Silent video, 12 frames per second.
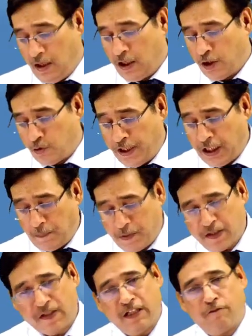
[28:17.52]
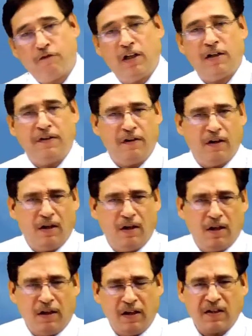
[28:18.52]
20%
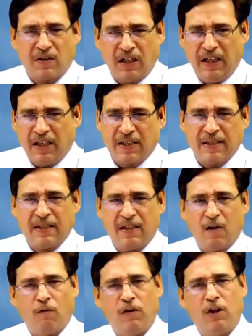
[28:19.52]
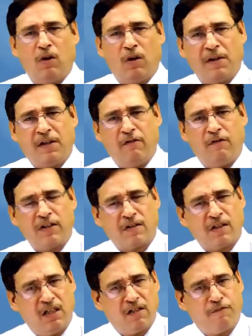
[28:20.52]
stakes will not give us
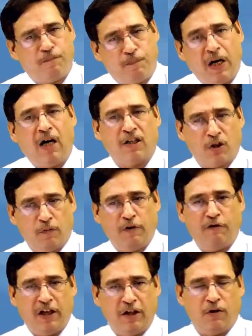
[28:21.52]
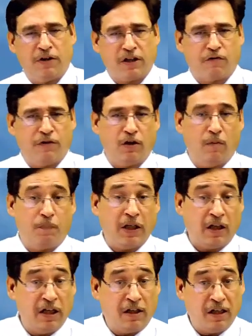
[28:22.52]
enough power, to be very honest with you,
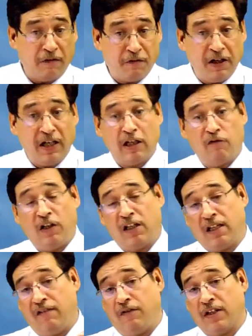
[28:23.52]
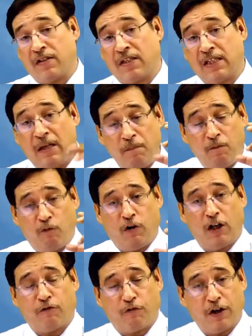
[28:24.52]
but it definitely will give us some,
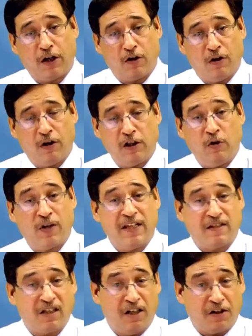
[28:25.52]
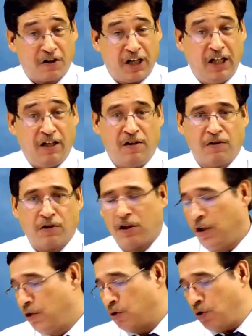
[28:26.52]
what we call, you can say, reins
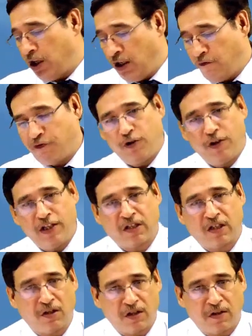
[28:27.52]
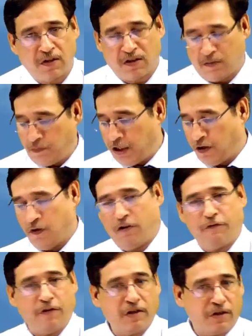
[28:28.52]
to influence the decision making
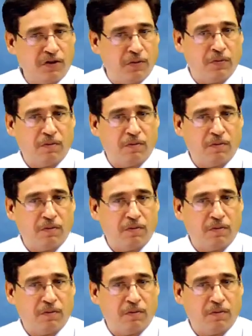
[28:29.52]
of S2.